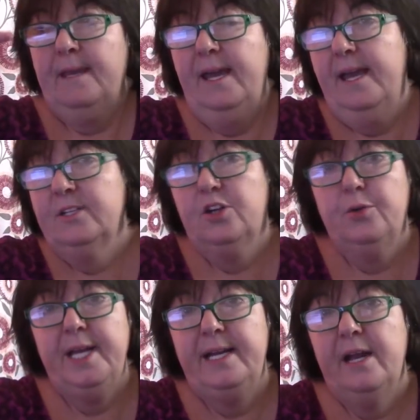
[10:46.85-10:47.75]
and
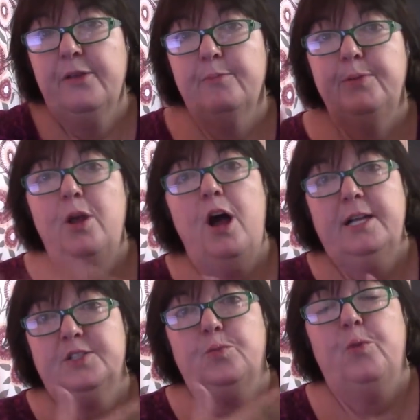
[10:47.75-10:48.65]
create other
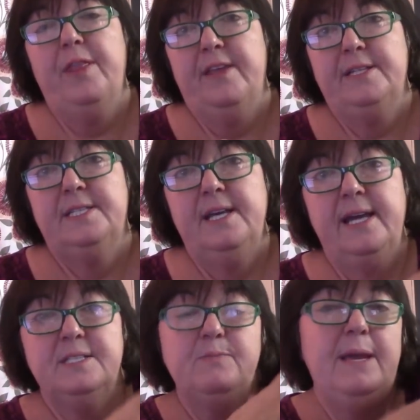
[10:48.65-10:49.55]
blocks with it,
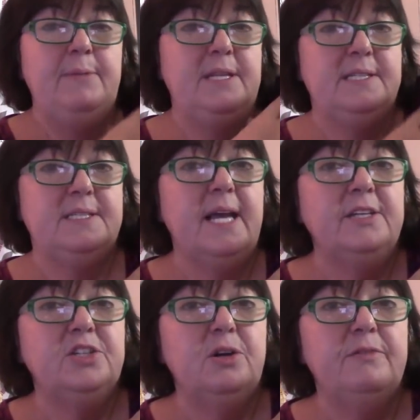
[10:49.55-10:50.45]
as maybe the
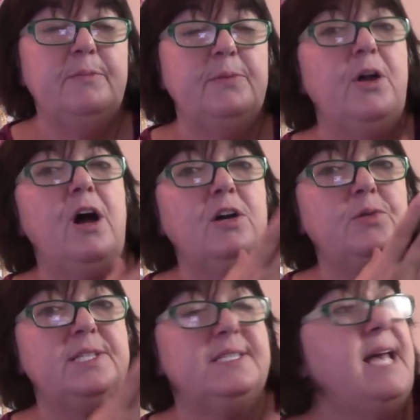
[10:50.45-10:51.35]
center of a block
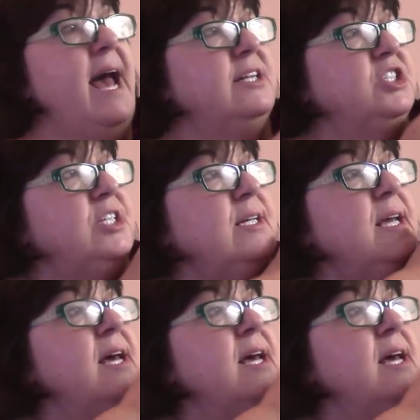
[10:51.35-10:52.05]
with sashing.